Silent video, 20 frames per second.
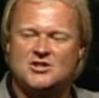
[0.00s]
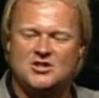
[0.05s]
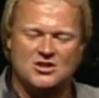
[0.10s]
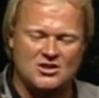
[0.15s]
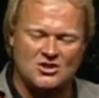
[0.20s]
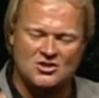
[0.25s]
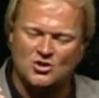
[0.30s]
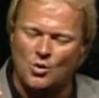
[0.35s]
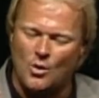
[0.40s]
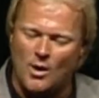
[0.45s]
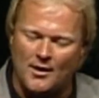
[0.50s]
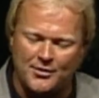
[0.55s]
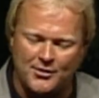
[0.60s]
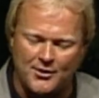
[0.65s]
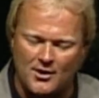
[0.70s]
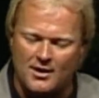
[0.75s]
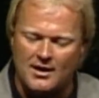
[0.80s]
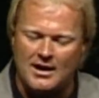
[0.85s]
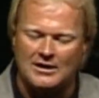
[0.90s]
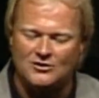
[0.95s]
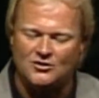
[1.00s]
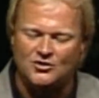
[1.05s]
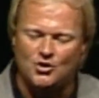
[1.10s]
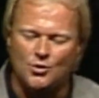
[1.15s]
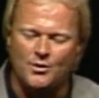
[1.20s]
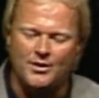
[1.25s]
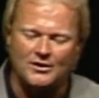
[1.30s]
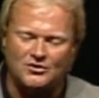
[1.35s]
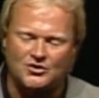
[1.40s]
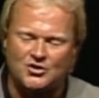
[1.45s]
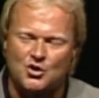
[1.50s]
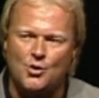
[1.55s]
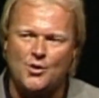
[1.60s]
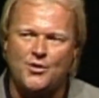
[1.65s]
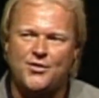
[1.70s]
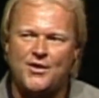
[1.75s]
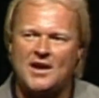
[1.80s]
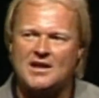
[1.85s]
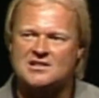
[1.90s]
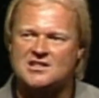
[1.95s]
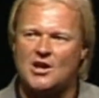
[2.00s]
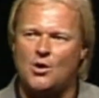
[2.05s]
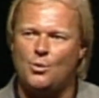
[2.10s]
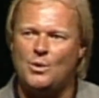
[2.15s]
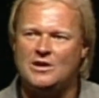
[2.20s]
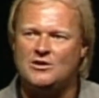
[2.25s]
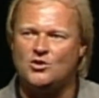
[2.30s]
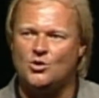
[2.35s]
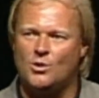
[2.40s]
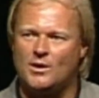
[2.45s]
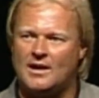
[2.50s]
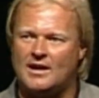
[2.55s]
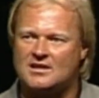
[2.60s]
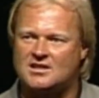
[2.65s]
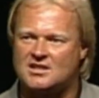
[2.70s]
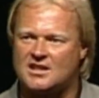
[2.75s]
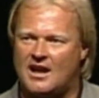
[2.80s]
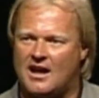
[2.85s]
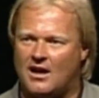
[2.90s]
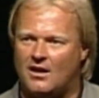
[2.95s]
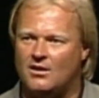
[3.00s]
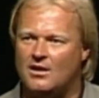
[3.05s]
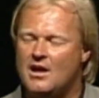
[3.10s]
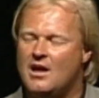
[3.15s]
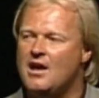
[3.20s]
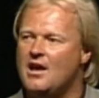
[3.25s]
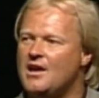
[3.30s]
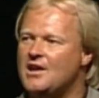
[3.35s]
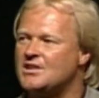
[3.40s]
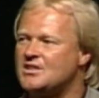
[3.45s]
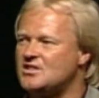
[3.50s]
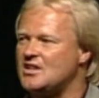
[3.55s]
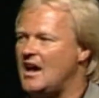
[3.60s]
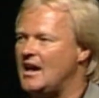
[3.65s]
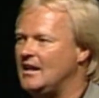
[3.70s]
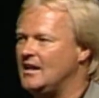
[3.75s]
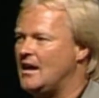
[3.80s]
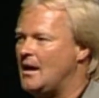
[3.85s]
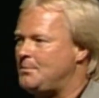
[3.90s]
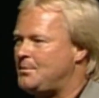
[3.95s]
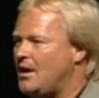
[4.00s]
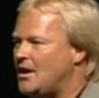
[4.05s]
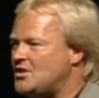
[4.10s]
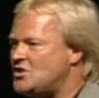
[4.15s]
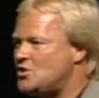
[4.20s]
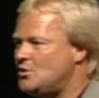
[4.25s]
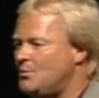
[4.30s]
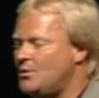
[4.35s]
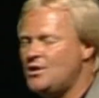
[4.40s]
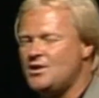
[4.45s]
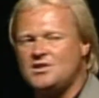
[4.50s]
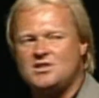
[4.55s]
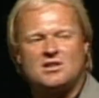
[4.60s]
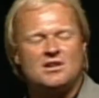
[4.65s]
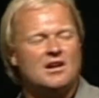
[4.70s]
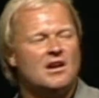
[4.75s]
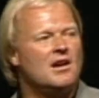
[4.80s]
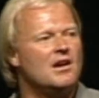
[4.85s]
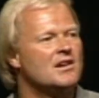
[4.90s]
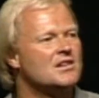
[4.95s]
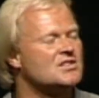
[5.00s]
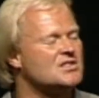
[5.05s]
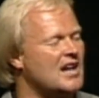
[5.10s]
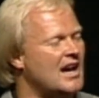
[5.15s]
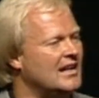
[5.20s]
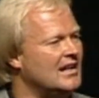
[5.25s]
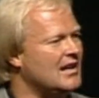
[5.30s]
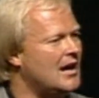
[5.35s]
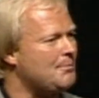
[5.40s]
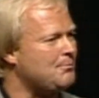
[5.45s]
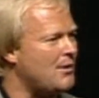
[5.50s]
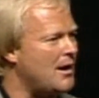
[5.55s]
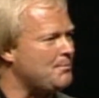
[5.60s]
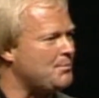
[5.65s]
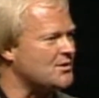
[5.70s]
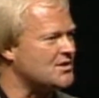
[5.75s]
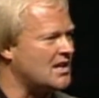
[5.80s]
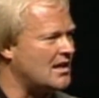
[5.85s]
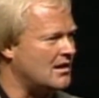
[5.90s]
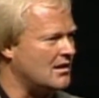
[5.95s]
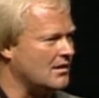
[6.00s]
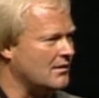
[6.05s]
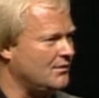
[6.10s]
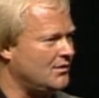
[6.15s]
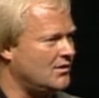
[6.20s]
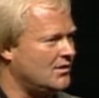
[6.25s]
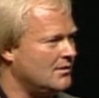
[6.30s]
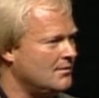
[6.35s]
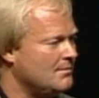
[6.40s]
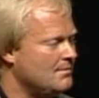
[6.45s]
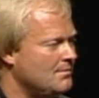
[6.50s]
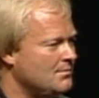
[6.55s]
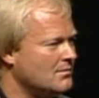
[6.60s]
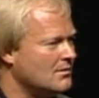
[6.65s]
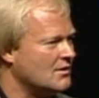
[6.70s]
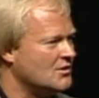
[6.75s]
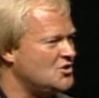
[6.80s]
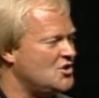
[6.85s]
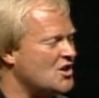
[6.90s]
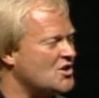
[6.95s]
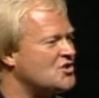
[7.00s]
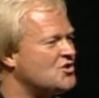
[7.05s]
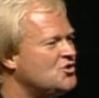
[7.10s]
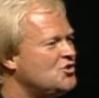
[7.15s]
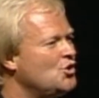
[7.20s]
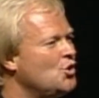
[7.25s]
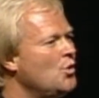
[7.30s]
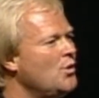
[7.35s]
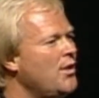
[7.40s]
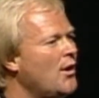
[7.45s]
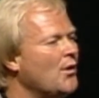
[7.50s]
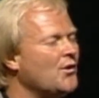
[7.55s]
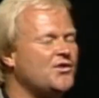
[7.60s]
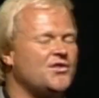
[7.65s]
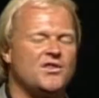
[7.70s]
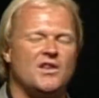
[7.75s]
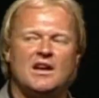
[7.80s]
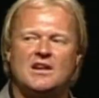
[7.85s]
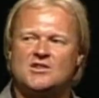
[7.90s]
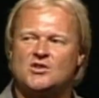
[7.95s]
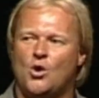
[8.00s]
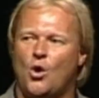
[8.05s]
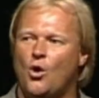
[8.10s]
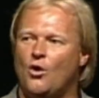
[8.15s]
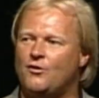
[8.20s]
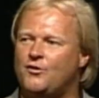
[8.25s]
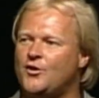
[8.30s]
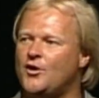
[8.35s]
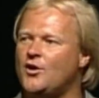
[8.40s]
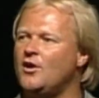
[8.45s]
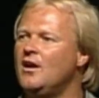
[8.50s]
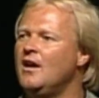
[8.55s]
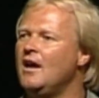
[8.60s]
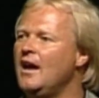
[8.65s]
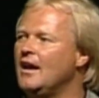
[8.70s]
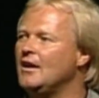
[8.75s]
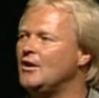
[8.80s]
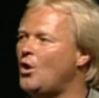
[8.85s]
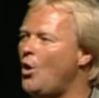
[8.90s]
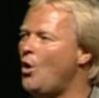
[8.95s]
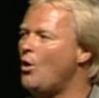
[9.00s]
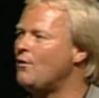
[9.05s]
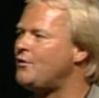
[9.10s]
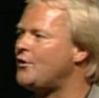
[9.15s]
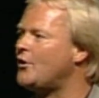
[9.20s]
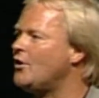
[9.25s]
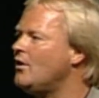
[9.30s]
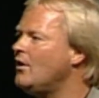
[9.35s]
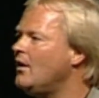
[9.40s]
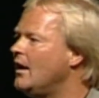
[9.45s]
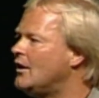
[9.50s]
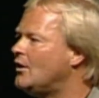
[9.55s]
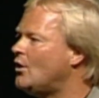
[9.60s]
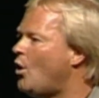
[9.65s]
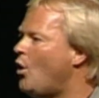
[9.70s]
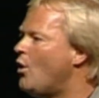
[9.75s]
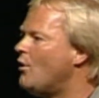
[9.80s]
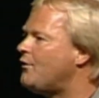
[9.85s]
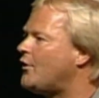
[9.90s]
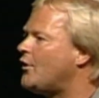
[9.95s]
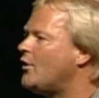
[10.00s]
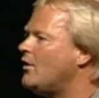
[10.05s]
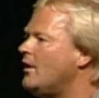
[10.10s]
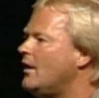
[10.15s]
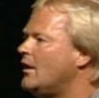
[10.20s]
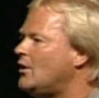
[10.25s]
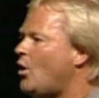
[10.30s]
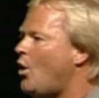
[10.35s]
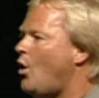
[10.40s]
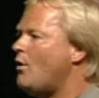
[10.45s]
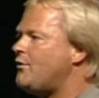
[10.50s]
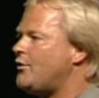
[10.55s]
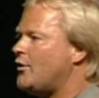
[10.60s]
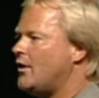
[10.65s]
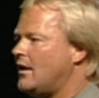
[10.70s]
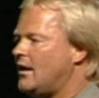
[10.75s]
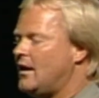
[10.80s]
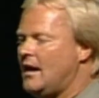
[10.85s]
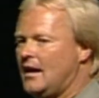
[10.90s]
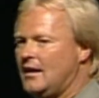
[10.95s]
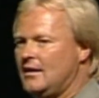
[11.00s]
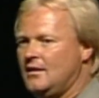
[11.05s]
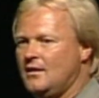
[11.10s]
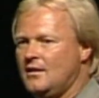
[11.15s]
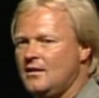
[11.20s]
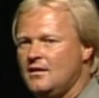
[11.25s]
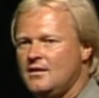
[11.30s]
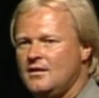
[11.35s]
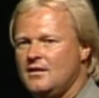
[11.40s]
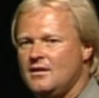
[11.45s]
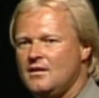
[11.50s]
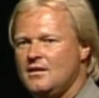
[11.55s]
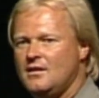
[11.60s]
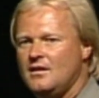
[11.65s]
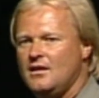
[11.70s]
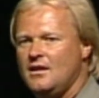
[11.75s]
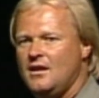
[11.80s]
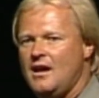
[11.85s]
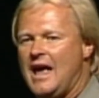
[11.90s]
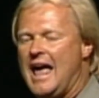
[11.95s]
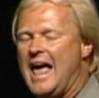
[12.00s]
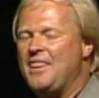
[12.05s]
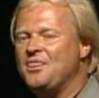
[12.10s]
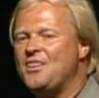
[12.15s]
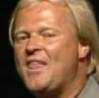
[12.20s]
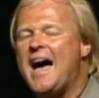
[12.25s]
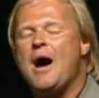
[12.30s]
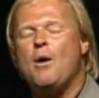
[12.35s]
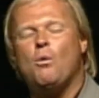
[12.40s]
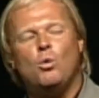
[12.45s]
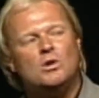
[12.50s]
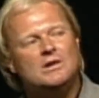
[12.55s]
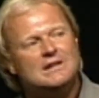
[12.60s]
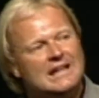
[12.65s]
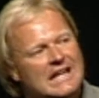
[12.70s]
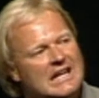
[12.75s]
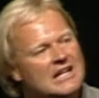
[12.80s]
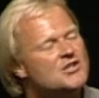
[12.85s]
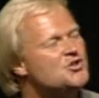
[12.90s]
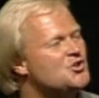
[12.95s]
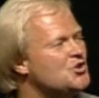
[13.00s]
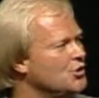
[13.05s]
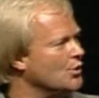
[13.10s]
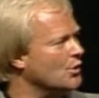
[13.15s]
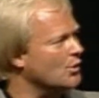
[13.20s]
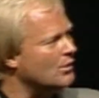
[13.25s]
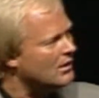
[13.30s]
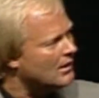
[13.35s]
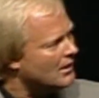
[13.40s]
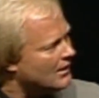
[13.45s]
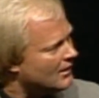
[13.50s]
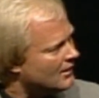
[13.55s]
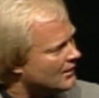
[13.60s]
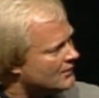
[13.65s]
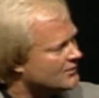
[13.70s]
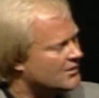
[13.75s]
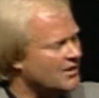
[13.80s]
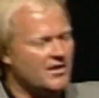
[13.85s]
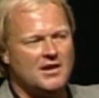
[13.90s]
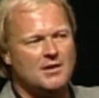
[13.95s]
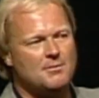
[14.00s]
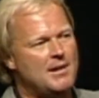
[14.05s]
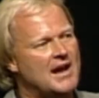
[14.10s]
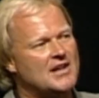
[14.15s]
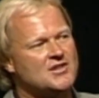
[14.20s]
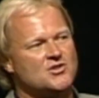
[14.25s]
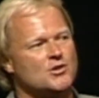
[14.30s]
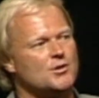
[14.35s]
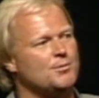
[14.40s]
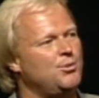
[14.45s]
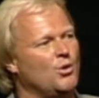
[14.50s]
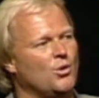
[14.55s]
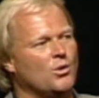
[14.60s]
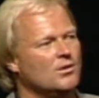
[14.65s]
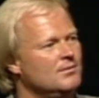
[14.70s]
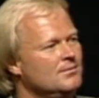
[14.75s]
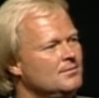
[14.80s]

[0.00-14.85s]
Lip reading: you just go out there and do the 2 things that we do in Excel. Signing up customers, signing up representatives. Just do those things over and over and over and over again, and that will lead you to the ambassador pool.